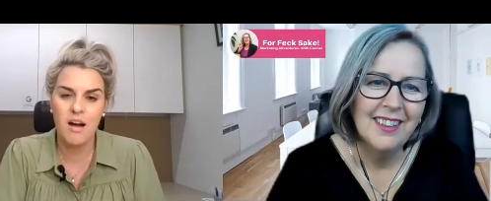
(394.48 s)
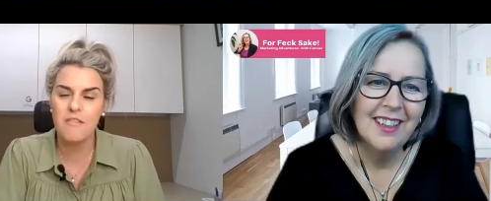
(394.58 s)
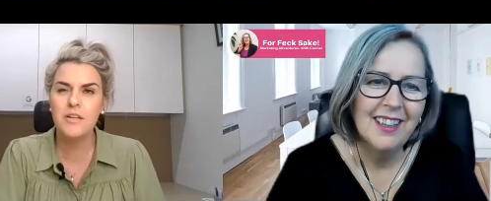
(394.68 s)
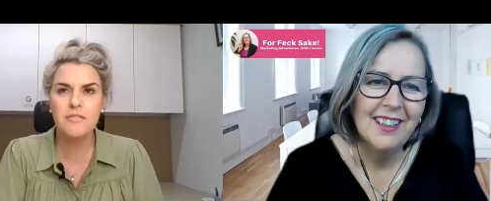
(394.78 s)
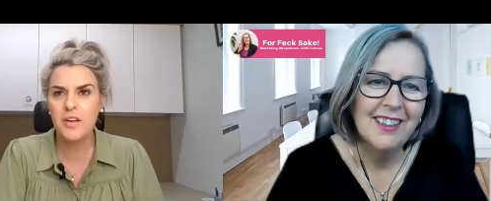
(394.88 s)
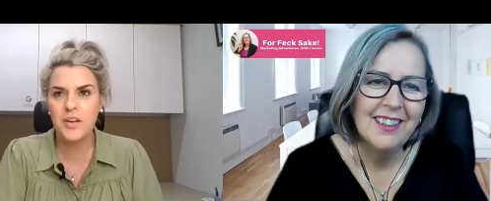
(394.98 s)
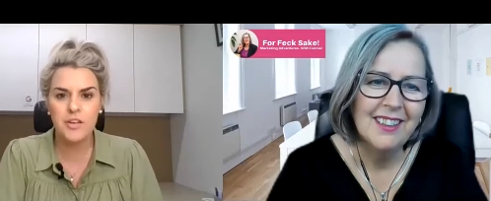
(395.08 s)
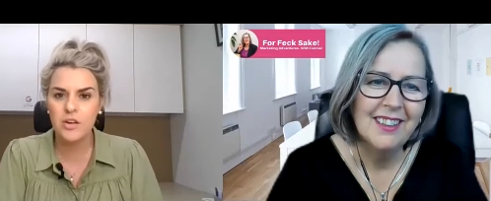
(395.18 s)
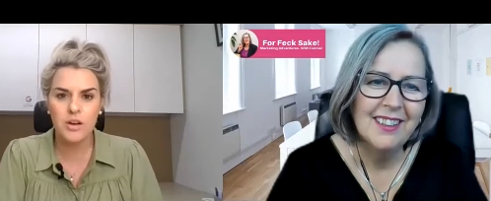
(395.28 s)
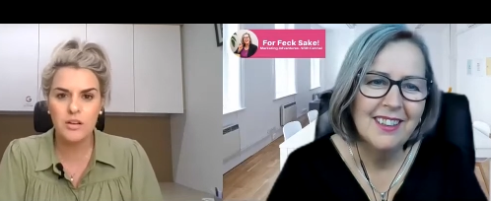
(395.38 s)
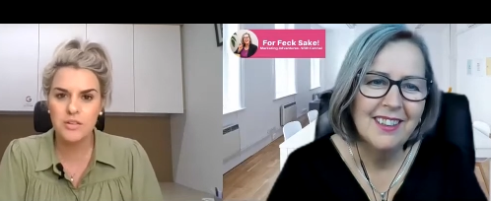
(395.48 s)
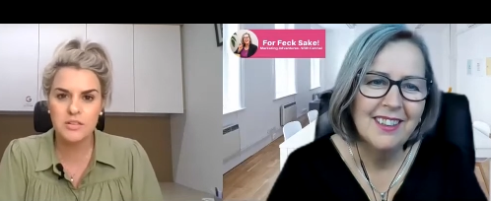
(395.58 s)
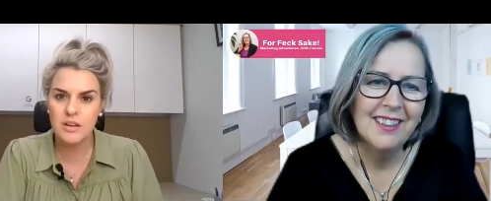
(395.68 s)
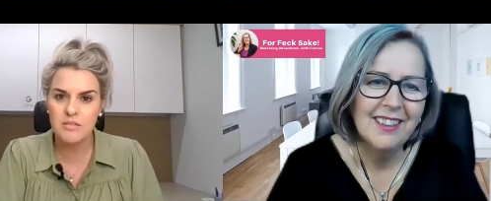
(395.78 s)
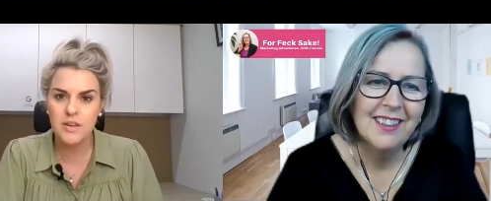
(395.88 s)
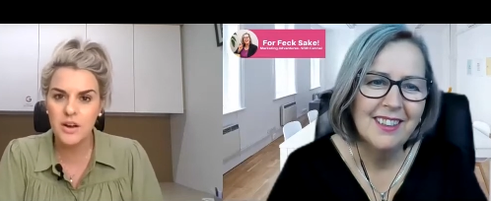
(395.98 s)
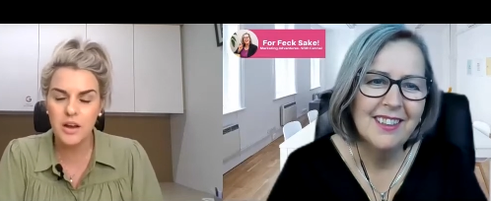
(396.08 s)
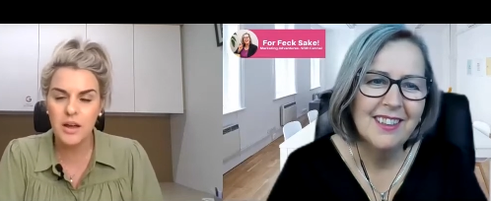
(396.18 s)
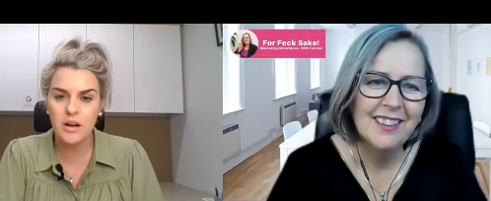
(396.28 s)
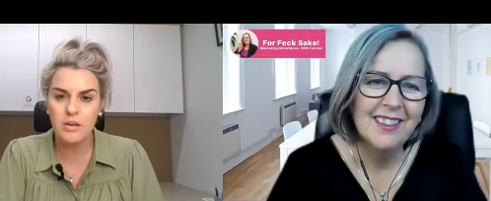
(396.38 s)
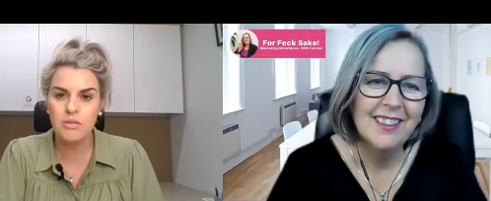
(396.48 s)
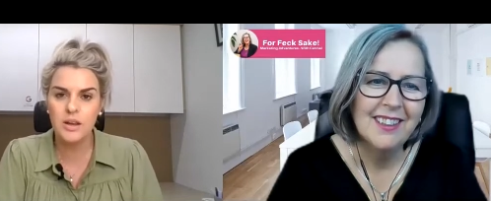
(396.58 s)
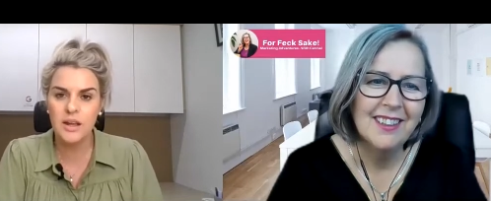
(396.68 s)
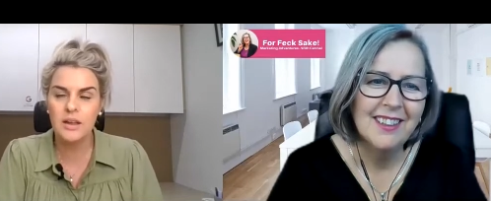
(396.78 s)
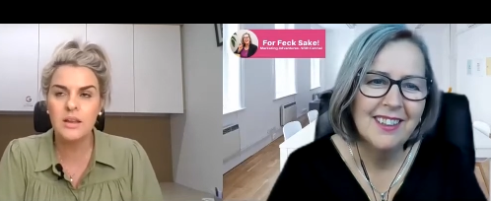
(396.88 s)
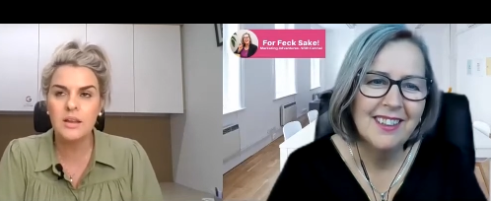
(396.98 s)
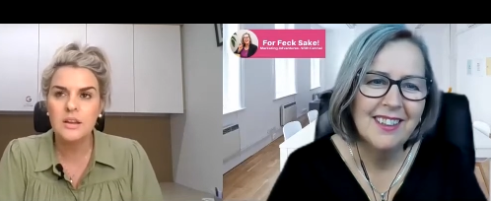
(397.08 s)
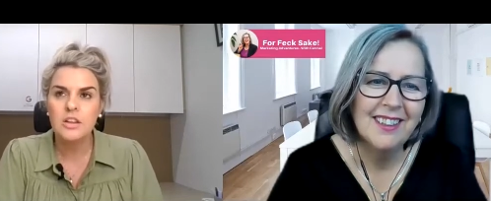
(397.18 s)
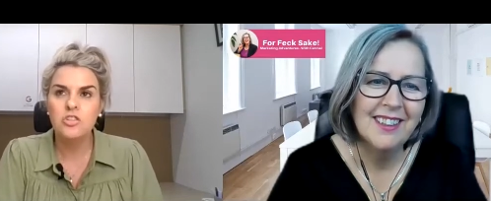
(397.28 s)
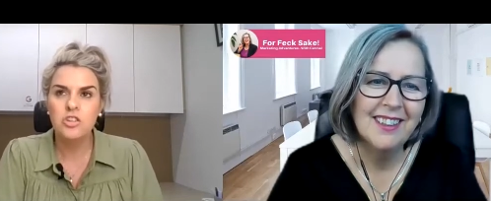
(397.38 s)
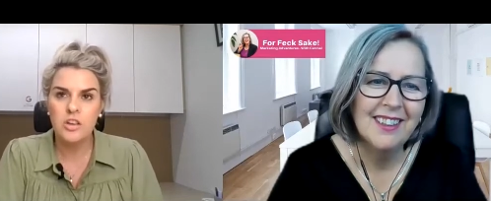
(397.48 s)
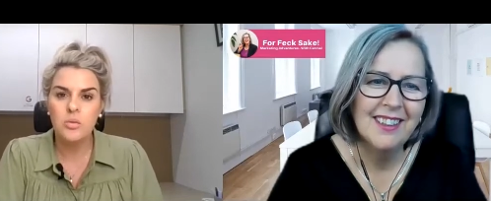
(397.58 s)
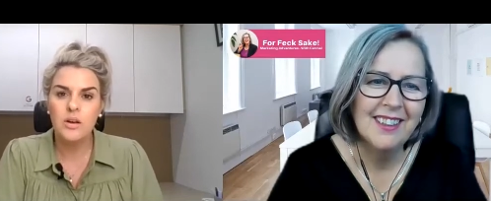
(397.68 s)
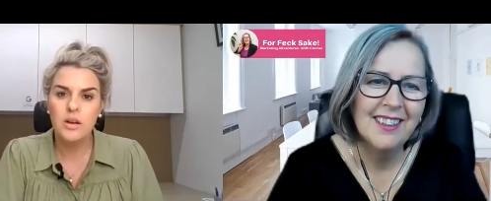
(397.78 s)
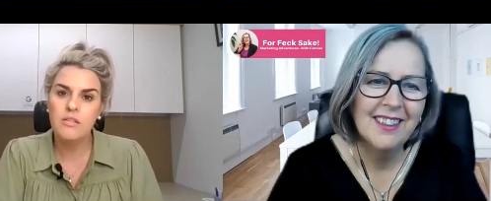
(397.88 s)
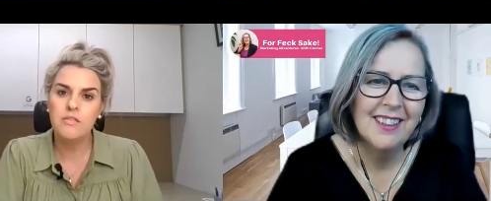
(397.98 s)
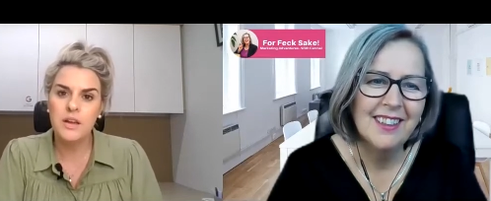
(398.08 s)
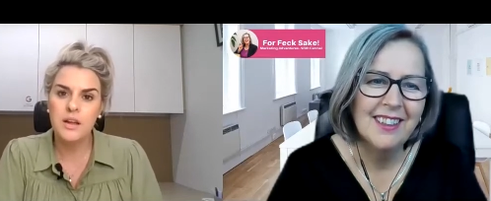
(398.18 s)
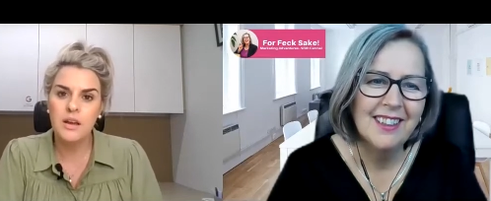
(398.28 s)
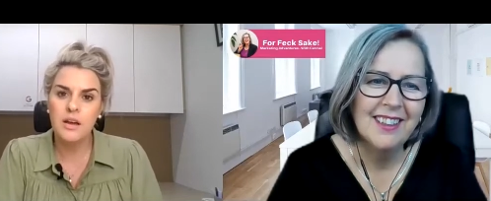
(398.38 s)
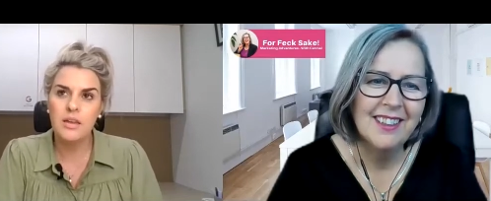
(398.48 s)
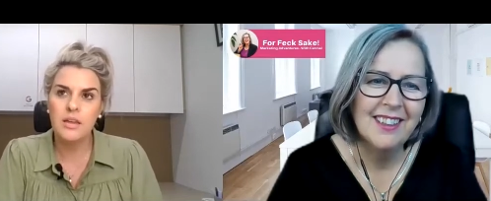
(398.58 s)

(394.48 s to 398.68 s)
Speaker 1: I feel very, yeah. very grateful to live here. Like I really genuinely feel like